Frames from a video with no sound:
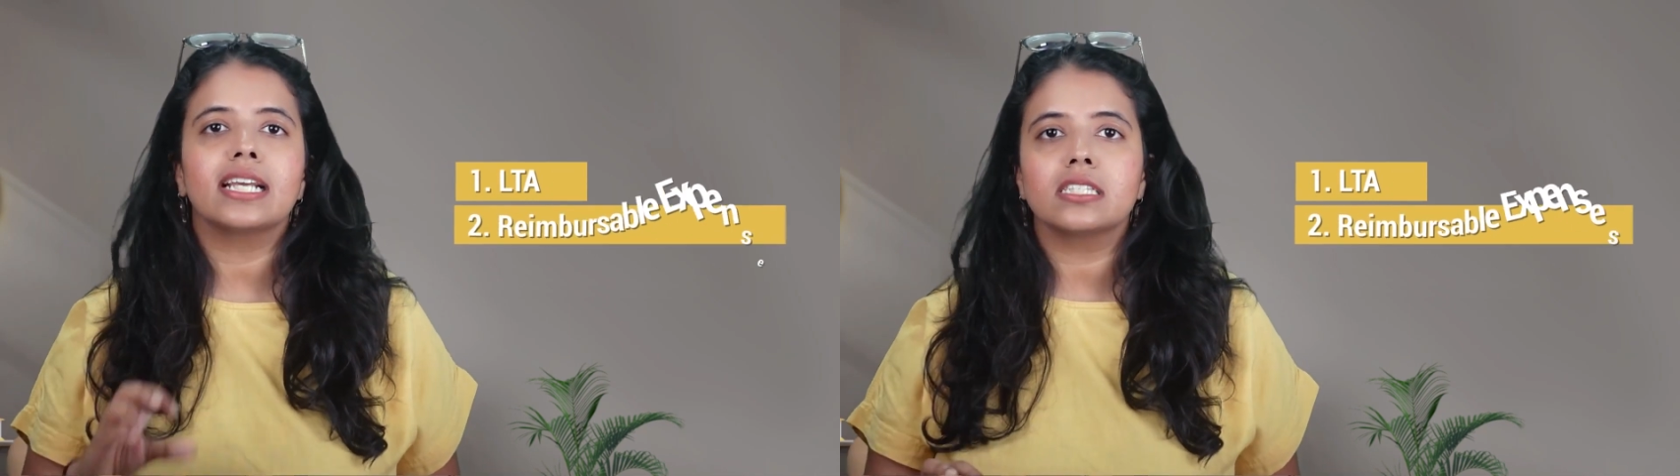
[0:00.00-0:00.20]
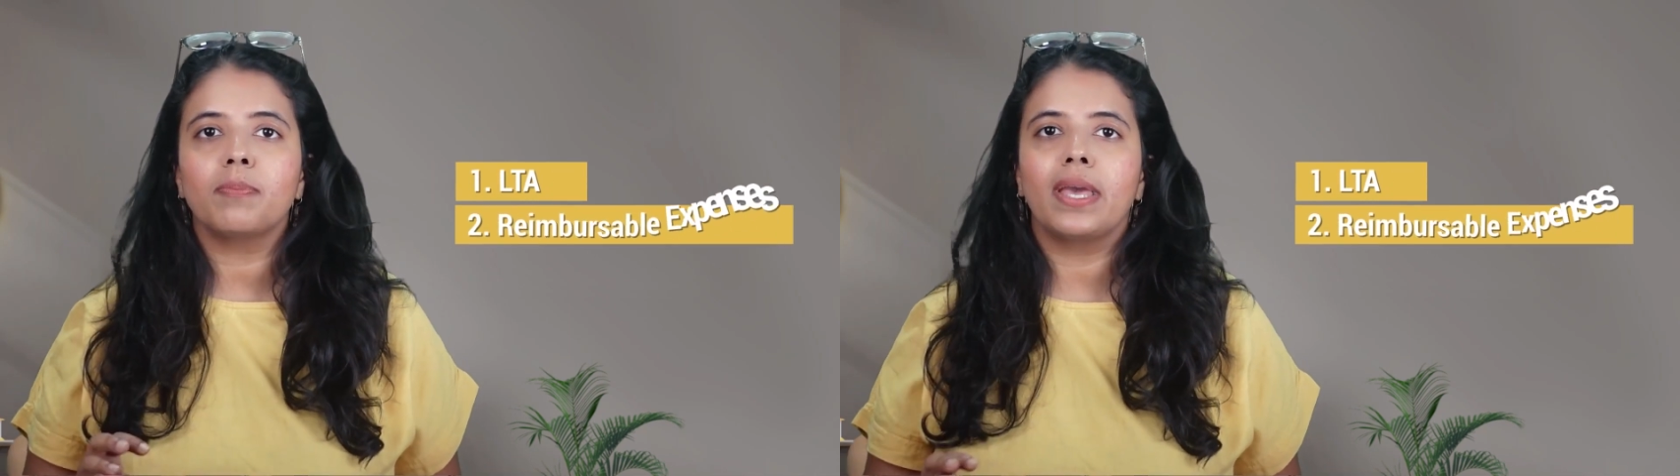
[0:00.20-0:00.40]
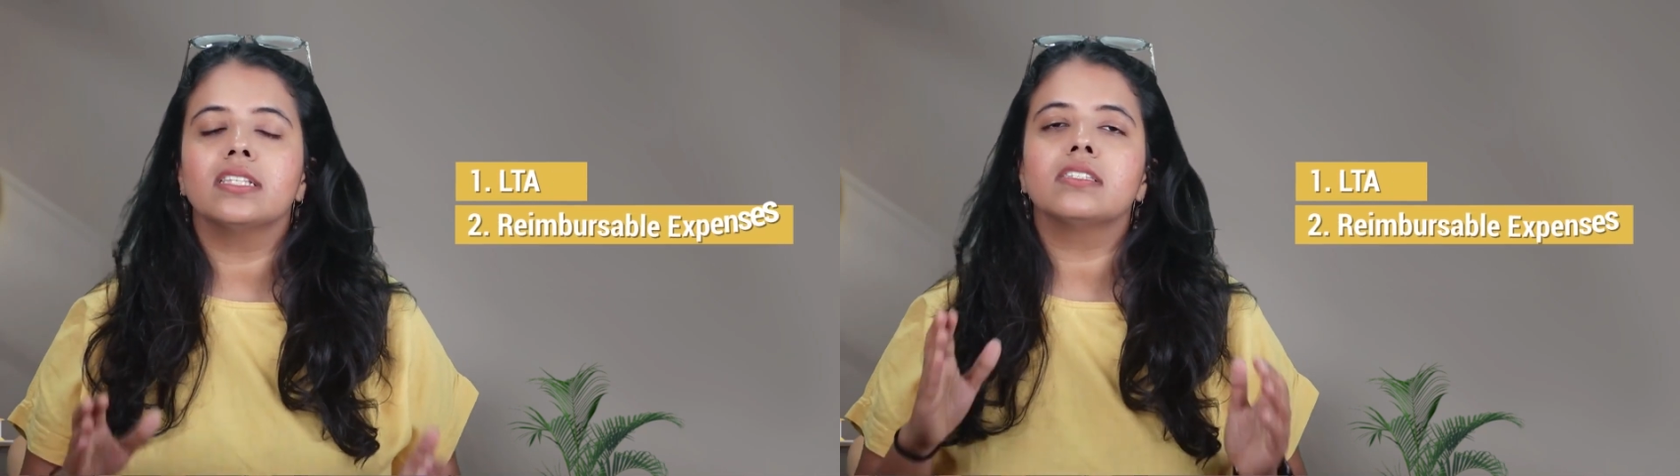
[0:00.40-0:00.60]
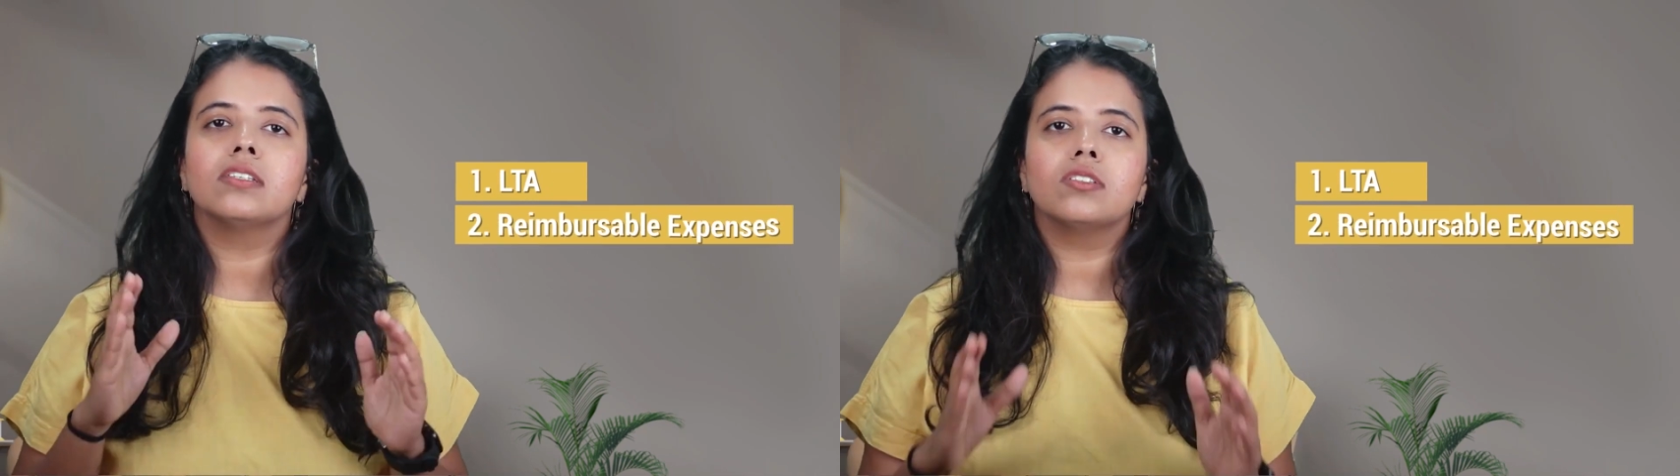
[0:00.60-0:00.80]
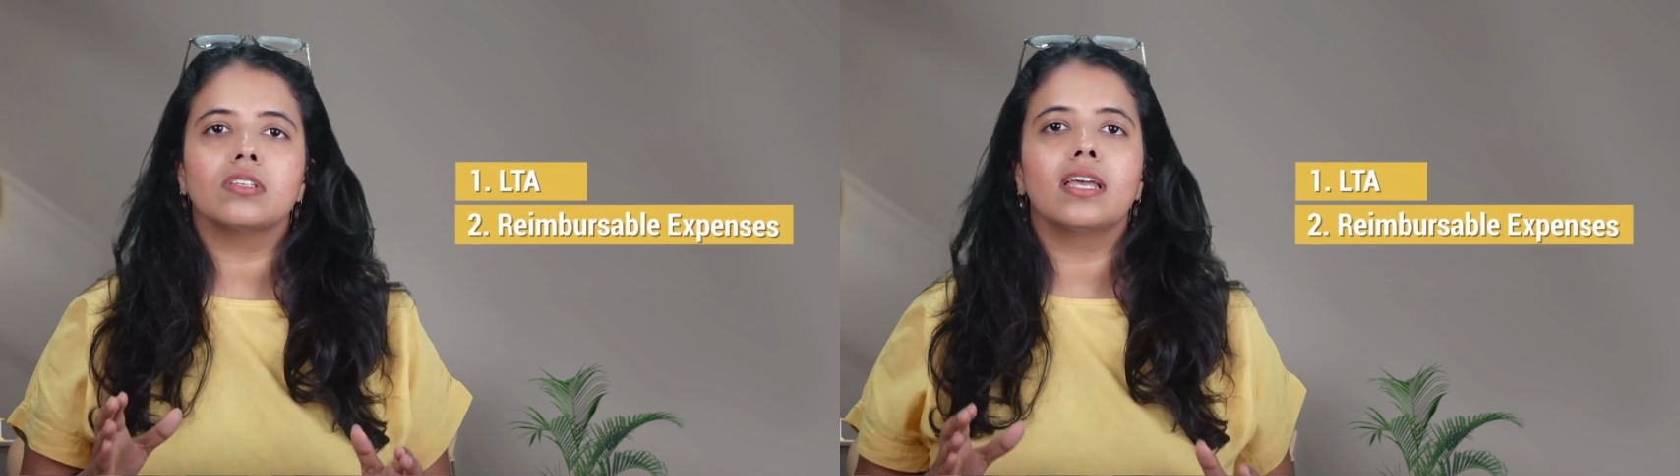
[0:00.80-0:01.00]

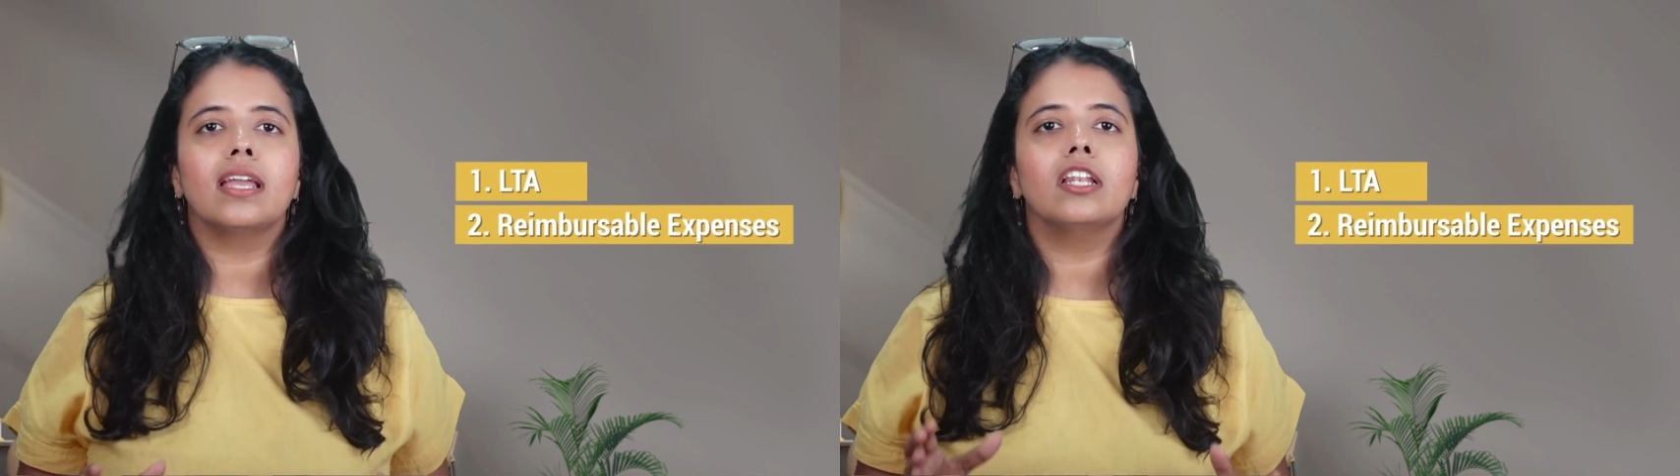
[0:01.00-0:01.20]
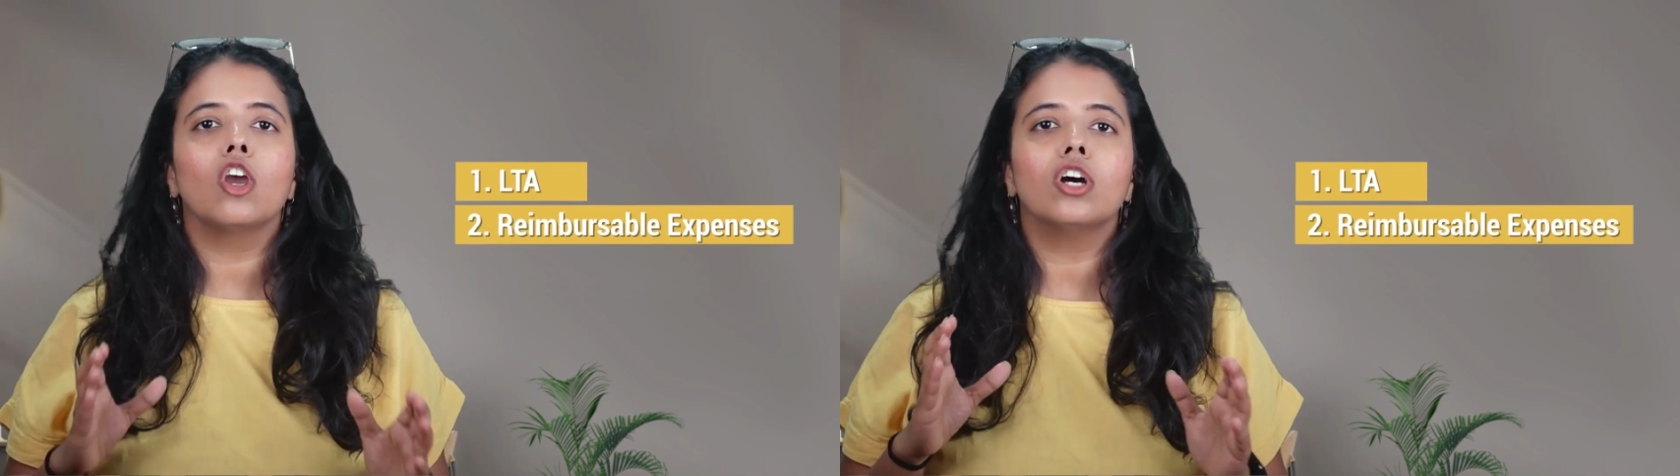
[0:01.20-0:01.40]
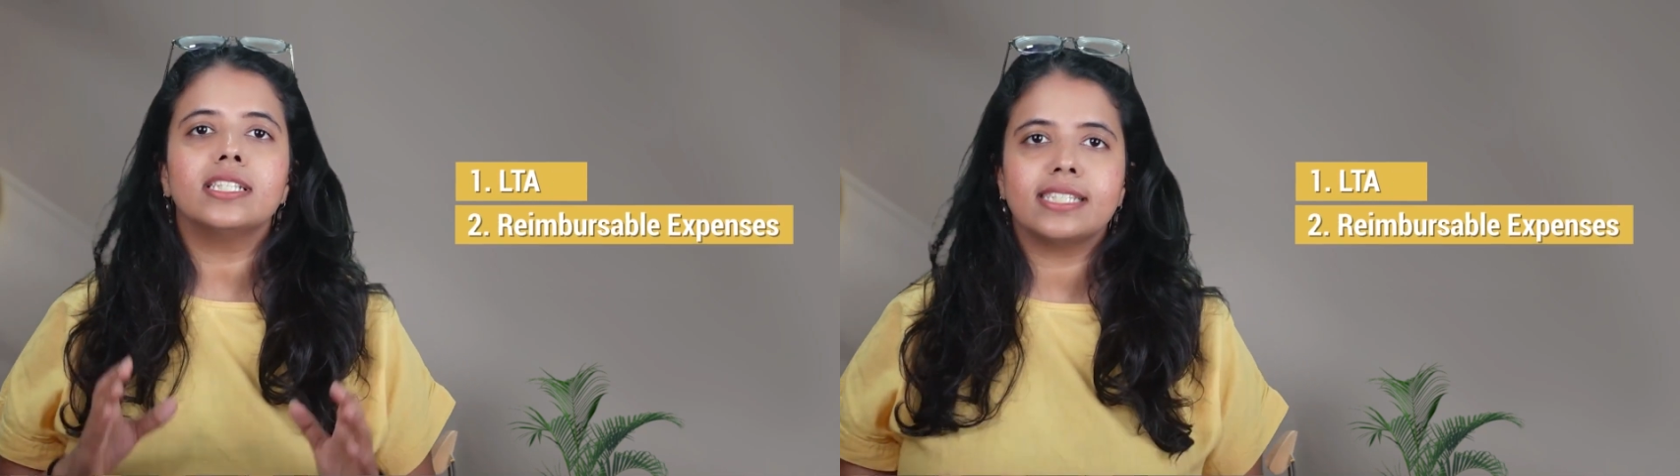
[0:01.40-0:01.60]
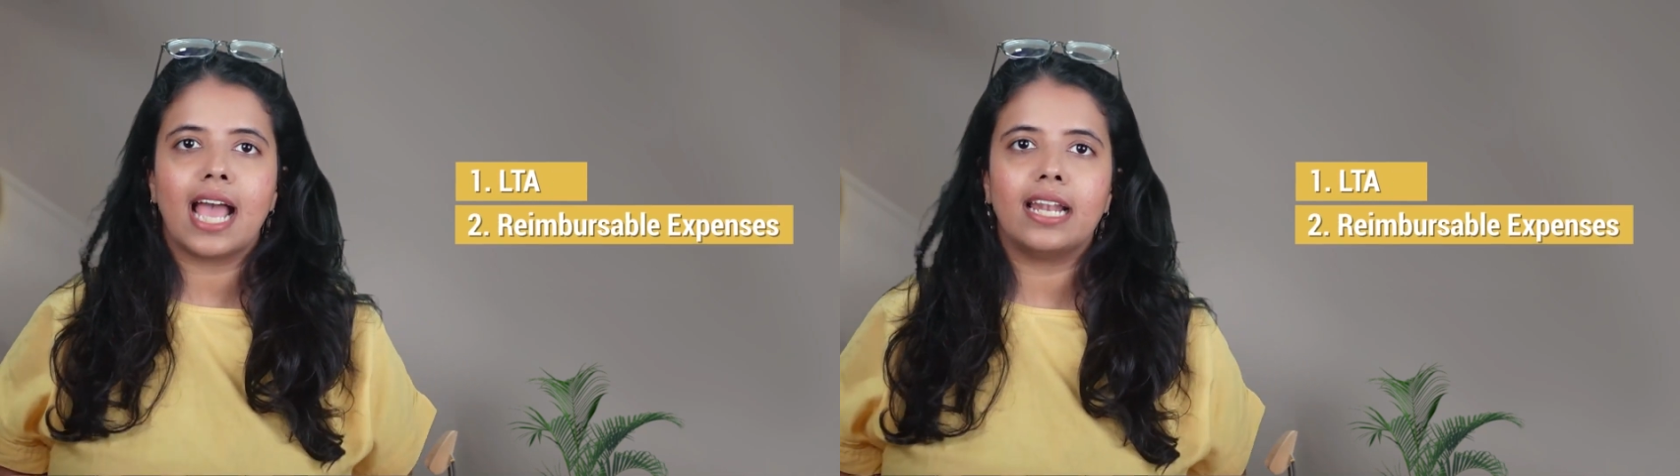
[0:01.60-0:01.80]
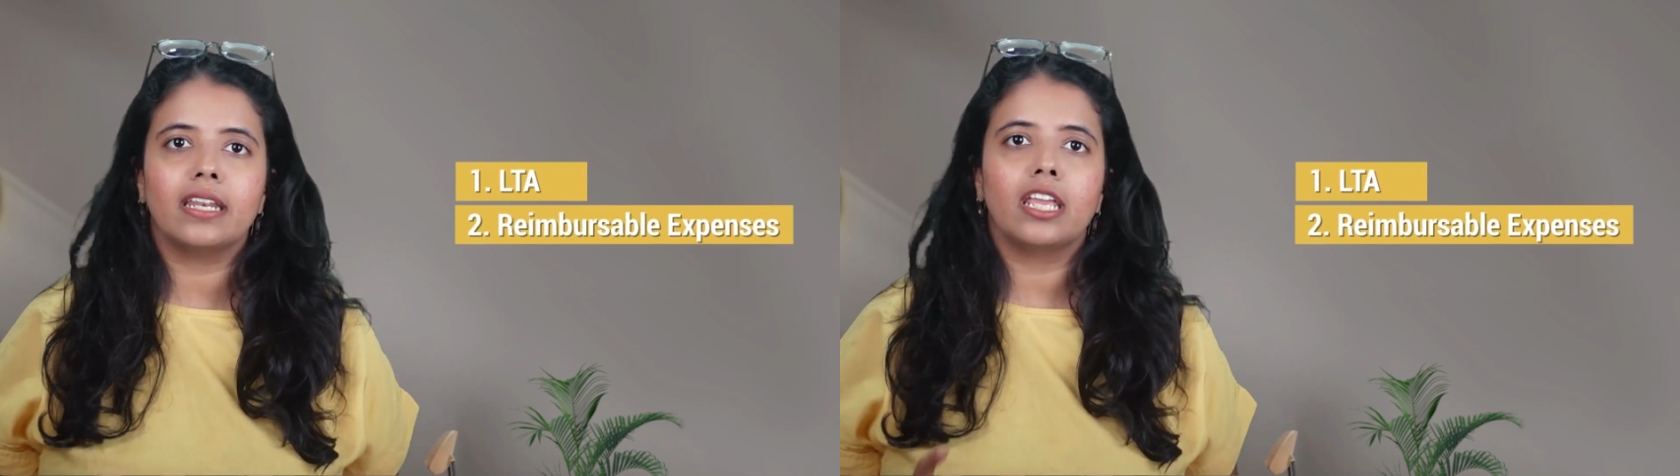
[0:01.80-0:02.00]
expenses in your
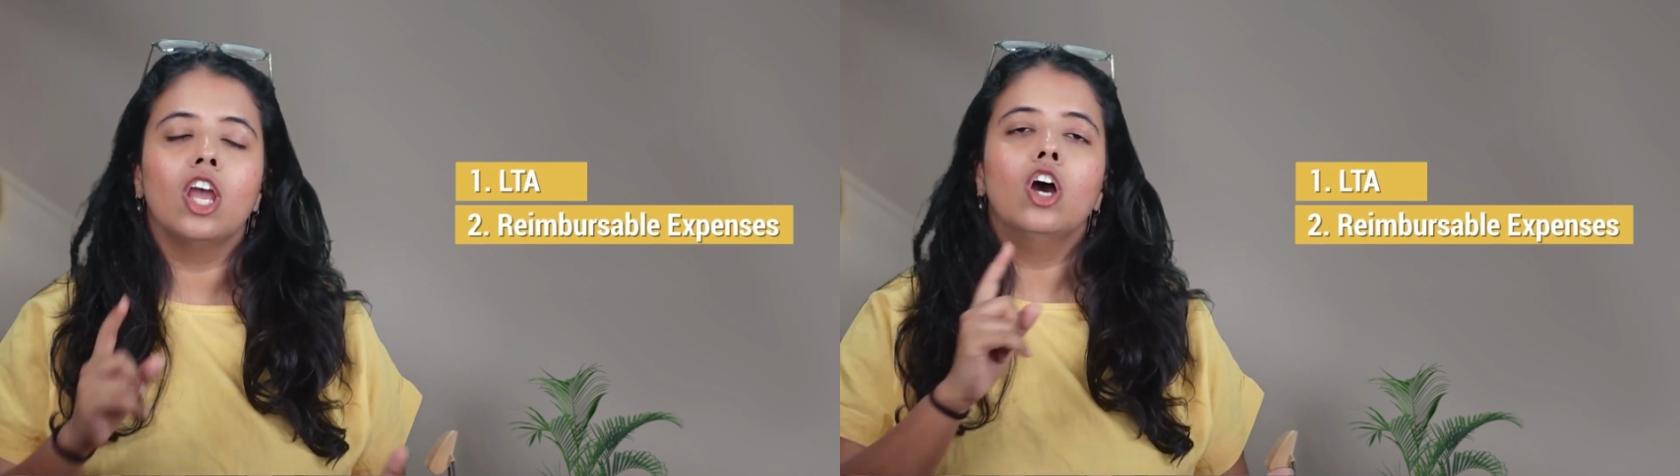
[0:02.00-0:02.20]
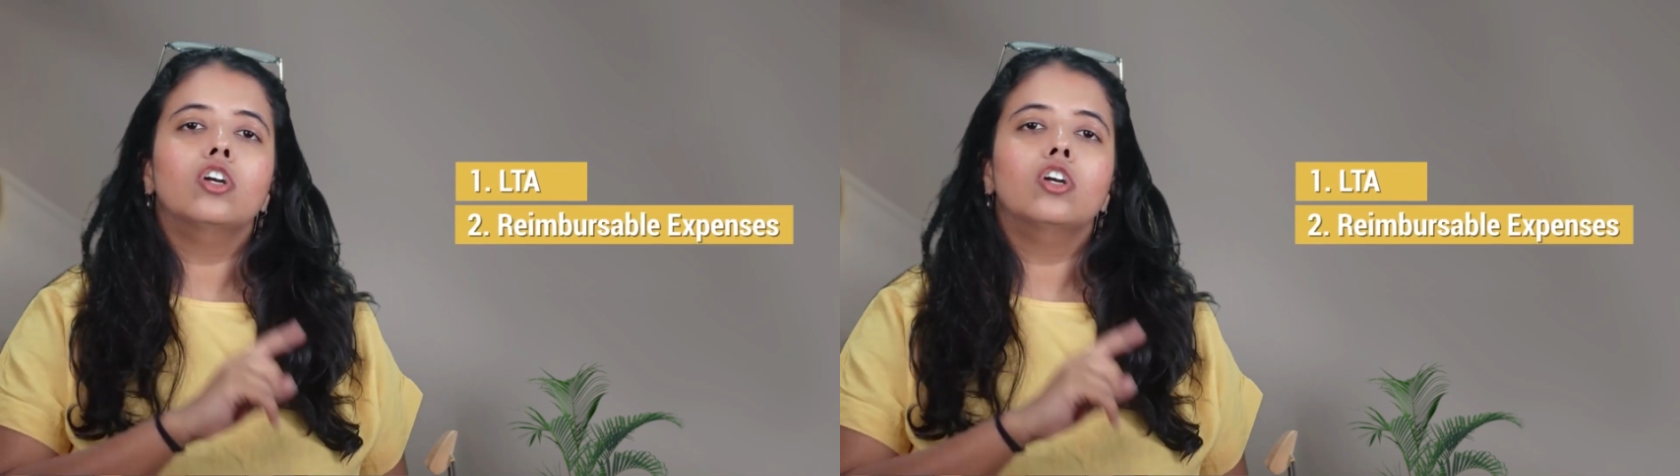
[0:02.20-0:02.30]
salary.